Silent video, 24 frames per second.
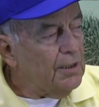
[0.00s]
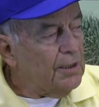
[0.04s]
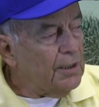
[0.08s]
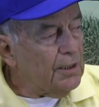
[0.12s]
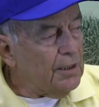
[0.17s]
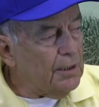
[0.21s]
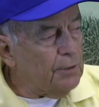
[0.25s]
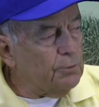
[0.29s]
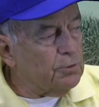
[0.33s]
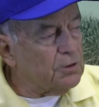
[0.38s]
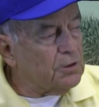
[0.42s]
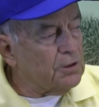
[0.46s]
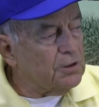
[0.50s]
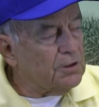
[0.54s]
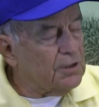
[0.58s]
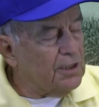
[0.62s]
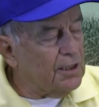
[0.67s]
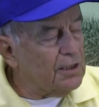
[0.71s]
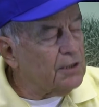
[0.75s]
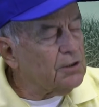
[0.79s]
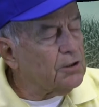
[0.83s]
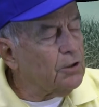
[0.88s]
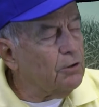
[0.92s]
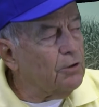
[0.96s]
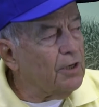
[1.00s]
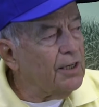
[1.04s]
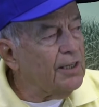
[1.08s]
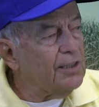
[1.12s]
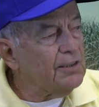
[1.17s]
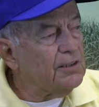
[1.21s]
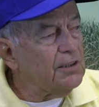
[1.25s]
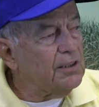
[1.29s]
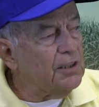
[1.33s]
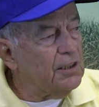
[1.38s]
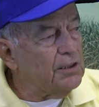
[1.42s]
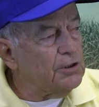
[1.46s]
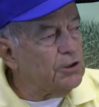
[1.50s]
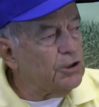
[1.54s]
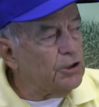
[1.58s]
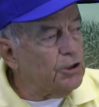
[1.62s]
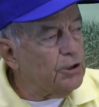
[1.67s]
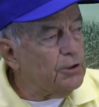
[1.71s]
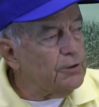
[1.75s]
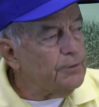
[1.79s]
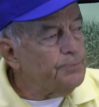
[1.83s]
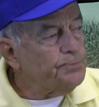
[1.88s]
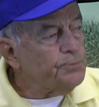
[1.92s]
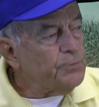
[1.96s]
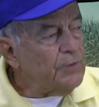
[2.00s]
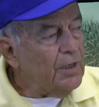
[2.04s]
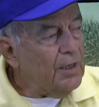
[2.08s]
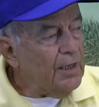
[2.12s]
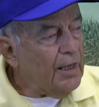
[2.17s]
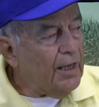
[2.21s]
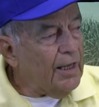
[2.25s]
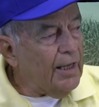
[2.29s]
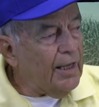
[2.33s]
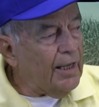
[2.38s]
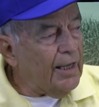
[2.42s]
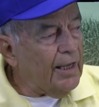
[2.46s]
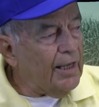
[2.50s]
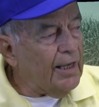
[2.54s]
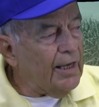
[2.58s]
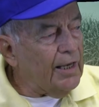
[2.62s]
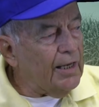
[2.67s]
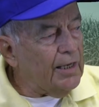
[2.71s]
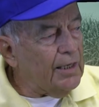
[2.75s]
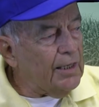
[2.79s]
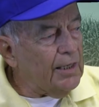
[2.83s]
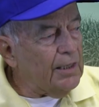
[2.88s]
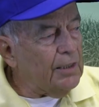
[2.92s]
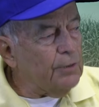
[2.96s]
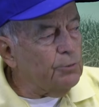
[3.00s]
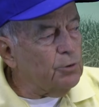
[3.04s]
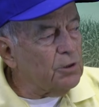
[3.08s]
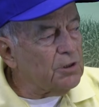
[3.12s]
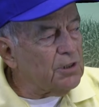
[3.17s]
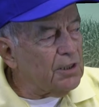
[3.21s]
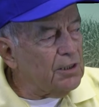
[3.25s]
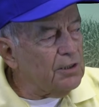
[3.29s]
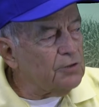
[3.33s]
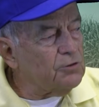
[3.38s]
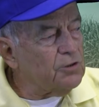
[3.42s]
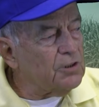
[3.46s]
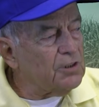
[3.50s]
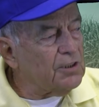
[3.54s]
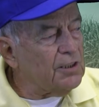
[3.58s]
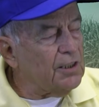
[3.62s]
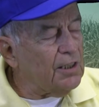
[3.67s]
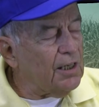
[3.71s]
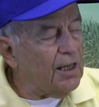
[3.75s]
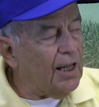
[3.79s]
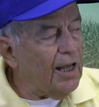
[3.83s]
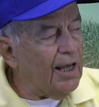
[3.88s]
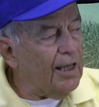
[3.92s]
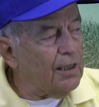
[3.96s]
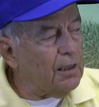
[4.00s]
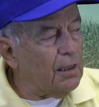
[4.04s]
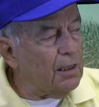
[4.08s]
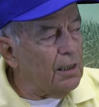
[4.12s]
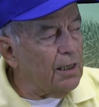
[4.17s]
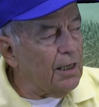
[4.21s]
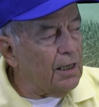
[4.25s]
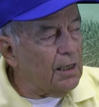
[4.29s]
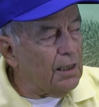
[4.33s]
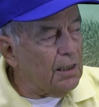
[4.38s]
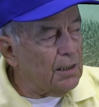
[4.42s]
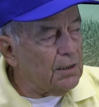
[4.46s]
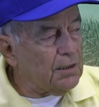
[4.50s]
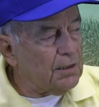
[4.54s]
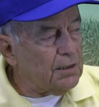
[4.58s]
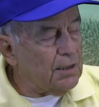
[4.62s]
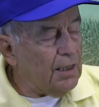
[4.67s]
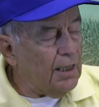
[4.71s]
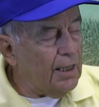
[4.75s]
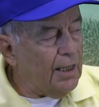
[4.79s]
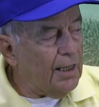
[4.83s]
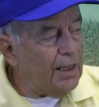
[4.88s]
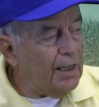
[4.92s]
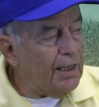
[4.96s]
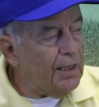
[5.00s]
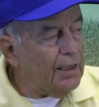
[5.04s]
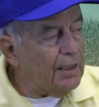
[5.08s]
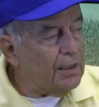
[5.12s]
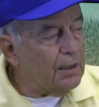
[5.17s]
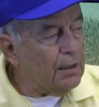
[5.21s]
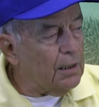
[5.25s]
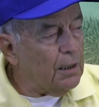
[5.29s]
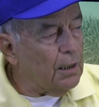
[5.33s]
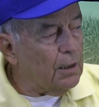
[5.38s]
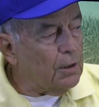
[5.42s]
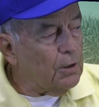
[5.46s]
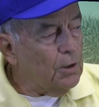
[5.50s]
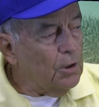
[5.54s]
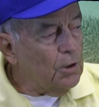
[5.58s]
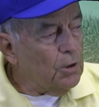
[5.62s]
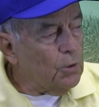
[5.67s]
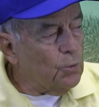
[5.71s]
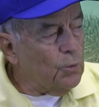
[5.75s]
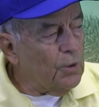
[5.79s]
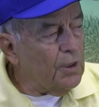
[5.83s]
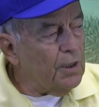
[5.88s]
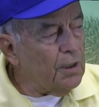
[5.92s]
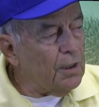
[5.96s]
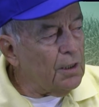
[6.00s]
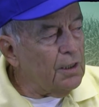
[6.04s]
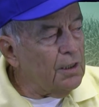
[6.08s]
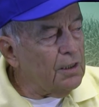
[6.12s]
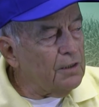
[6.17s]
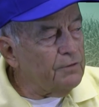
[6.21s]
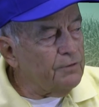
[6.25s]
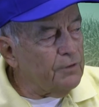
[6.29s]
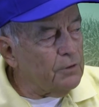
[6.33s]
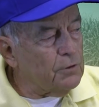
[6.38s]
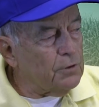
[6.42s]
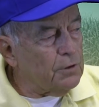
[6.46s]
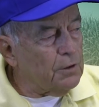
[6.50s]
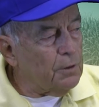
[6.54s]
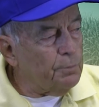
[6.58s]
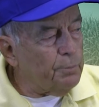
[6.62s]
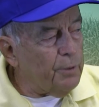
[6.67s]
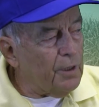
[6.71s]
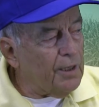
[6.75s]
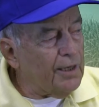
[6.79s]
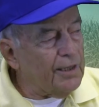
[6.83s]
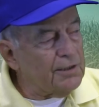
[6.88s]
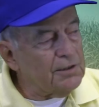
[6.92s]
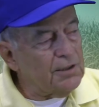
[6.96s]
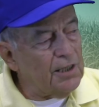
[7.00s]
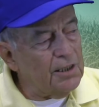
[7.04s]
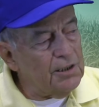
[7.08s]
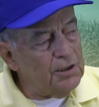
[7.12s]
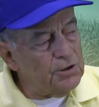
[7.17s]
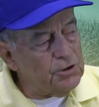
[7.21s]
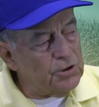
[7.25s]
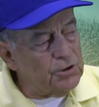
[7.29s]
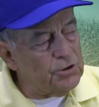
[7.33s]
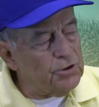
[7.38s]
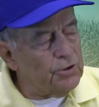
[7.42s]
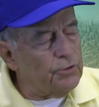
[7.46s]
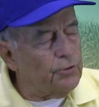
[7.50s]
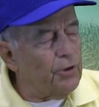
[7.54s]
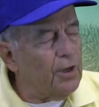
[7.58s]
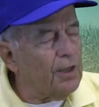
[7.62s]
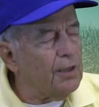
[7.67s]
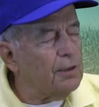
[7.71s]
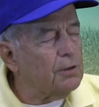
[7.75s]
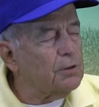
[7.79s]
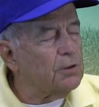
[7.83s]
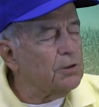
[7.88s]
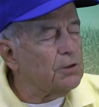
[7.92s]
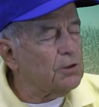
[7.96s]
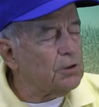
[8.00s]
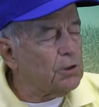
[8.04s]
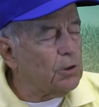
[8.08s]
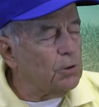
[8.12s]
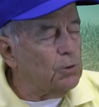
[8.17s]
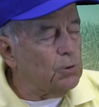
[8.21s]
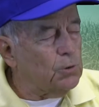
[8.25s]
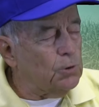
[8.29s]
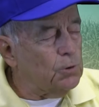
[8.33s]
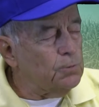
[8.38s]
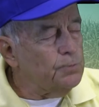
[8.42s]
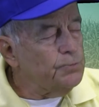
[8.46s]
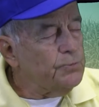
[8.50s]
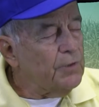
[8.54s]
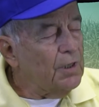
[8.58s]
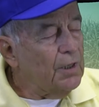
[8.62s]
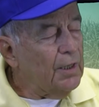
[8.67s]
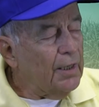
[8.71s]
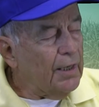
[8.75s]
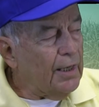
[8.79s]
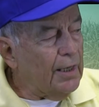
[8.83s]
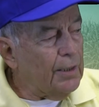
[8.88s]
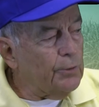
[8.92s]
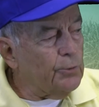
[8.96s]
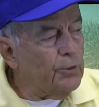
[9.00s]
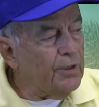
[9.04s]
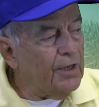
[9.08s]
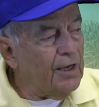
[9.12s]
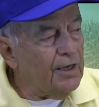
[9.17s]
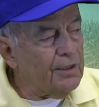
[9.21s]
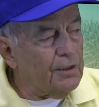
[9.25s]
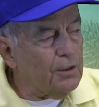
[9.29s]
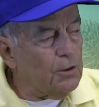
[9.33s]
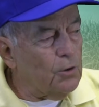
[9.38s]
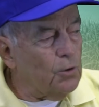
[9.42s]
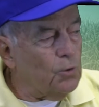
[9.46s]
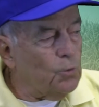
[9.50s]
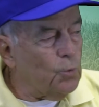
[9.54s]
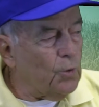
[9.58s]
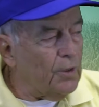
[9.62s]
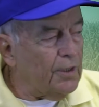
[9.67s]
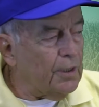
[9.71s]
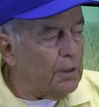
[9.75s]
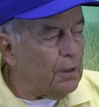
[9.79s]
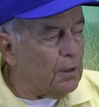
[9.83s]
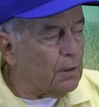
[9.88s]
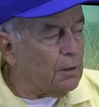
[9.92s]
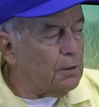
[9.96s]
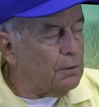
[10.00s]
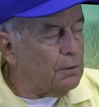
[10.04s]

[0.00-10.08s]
He was a sixth grade teacher, and he was interested in athletics. And we lived on the plantations around the school, and we had no way to